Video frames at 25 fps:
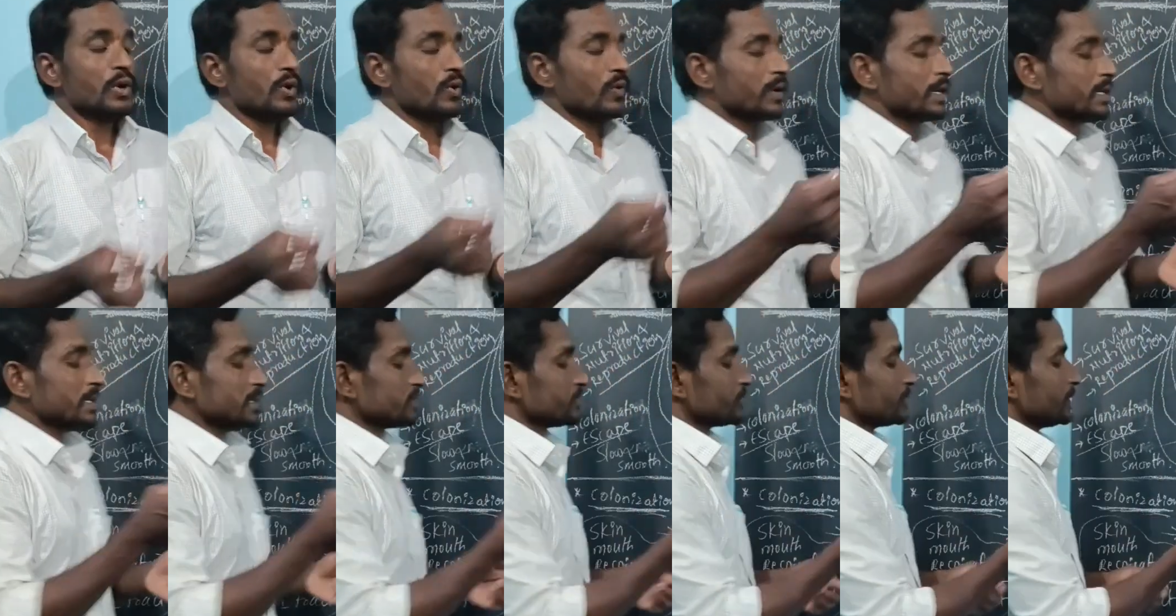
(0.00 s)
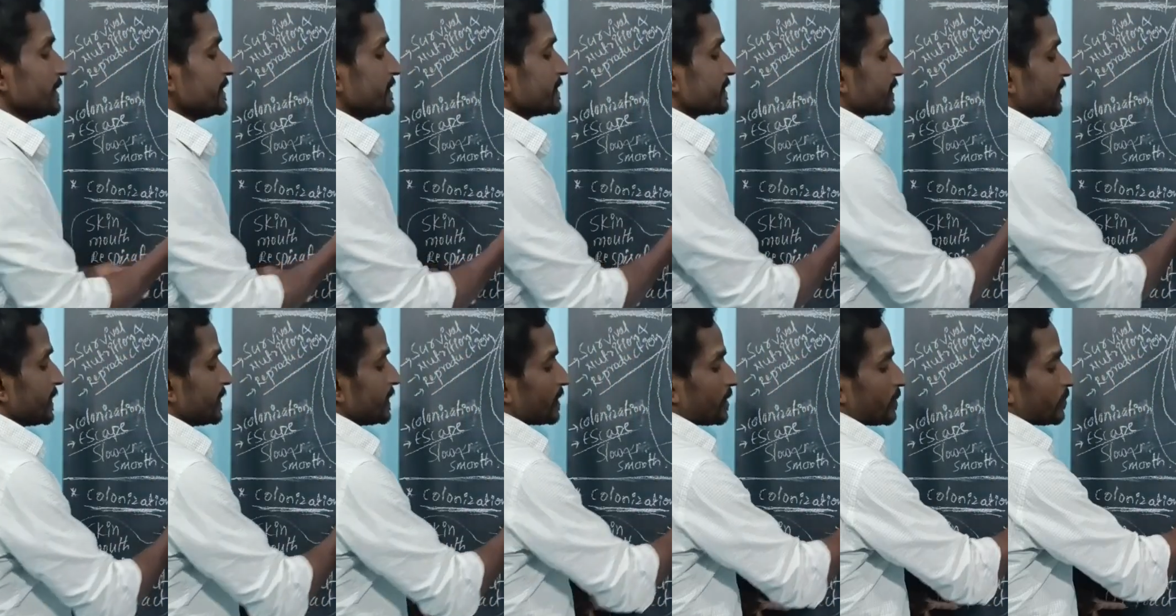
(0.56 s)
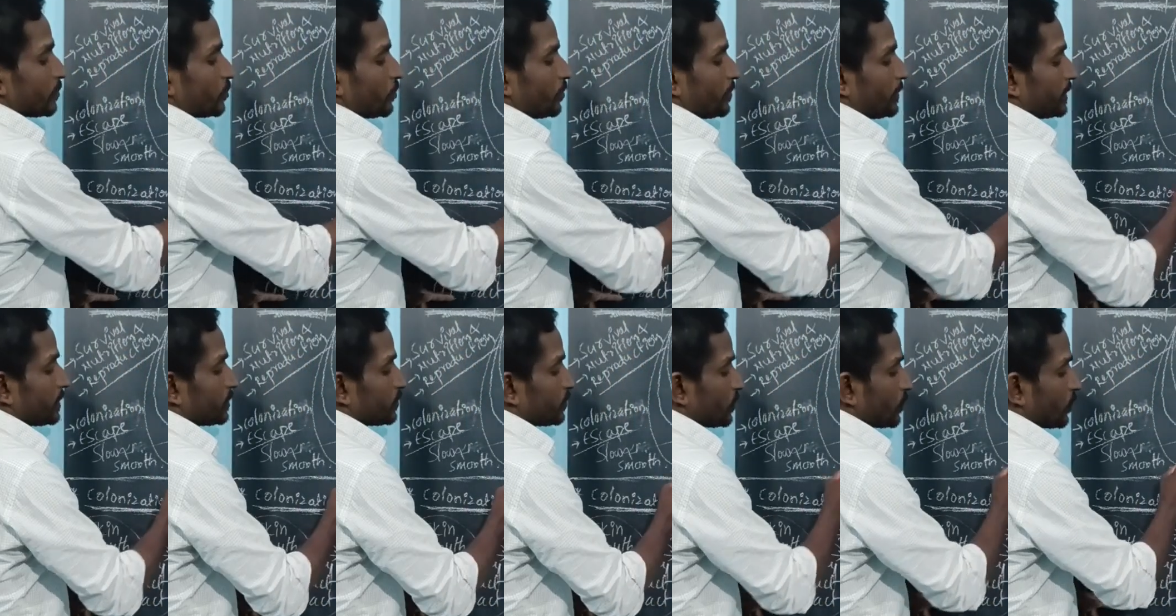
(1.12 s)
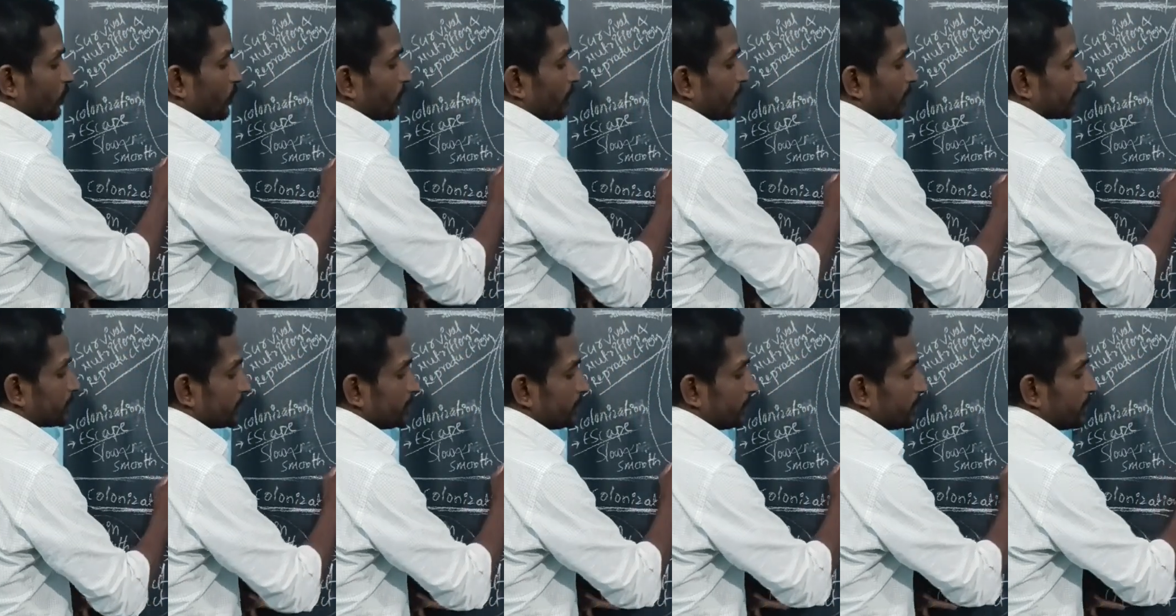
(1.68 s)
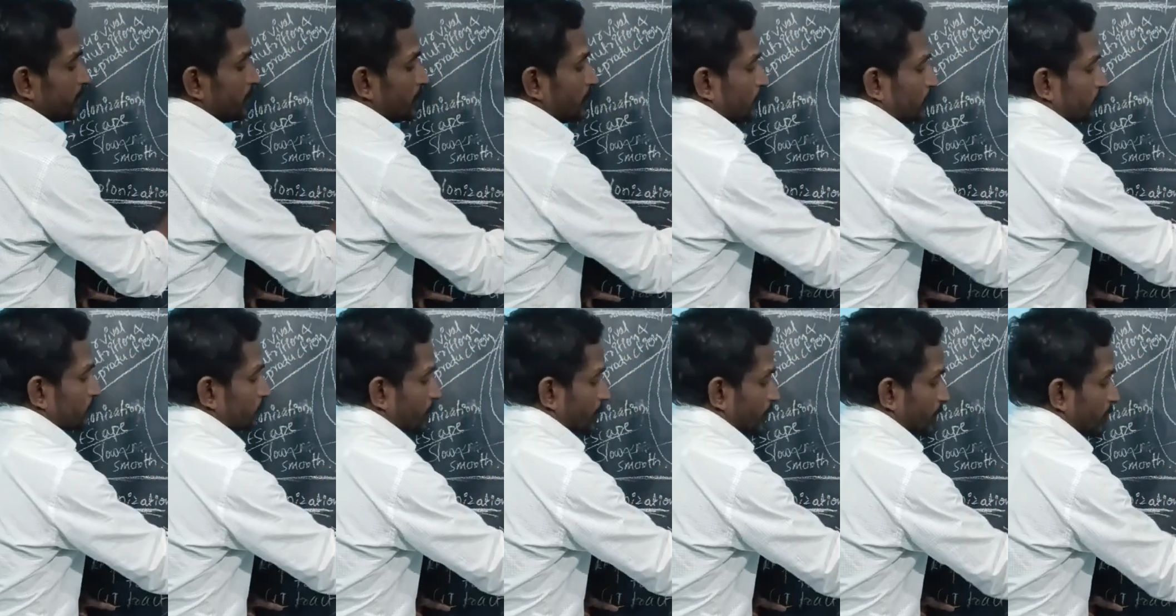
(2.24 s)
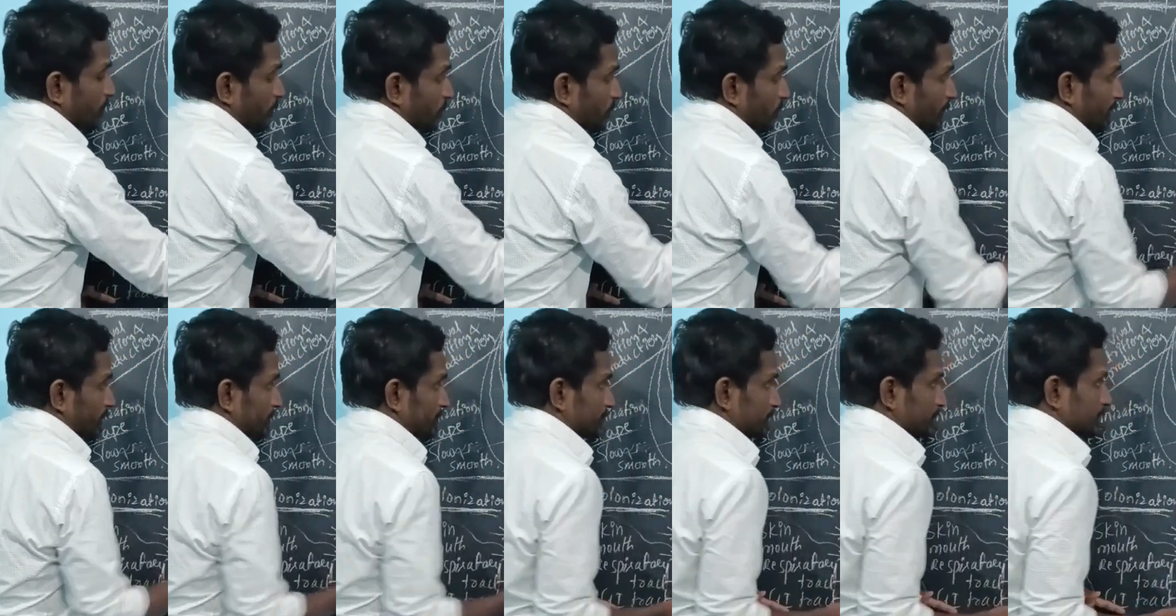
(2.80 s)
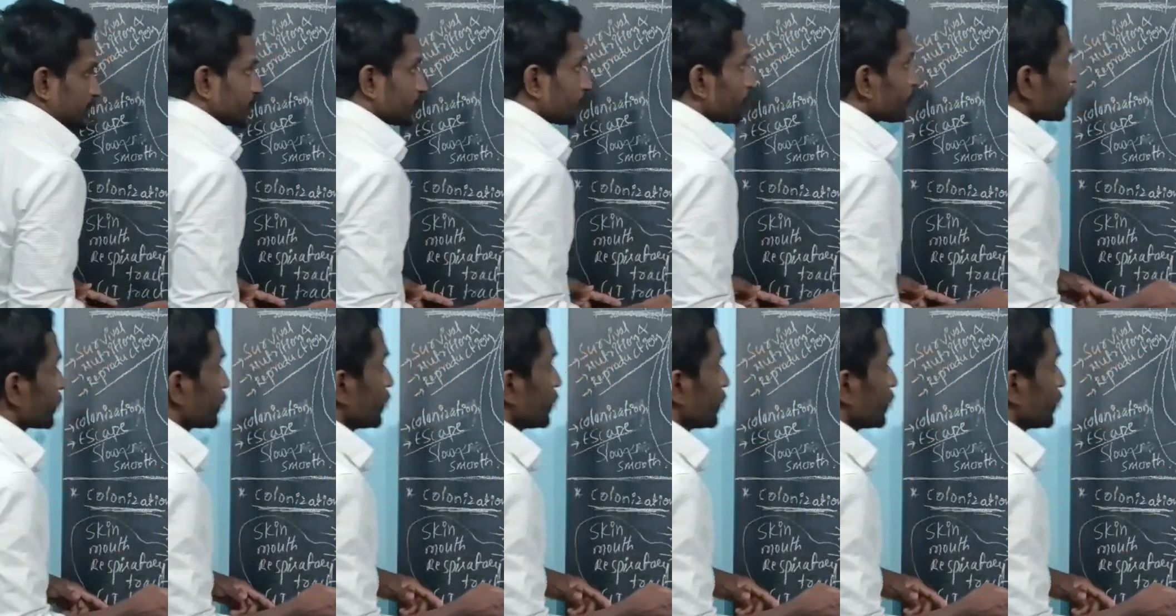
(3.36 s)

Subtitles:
Okay, so this kind of movement we call as the chemotaxis.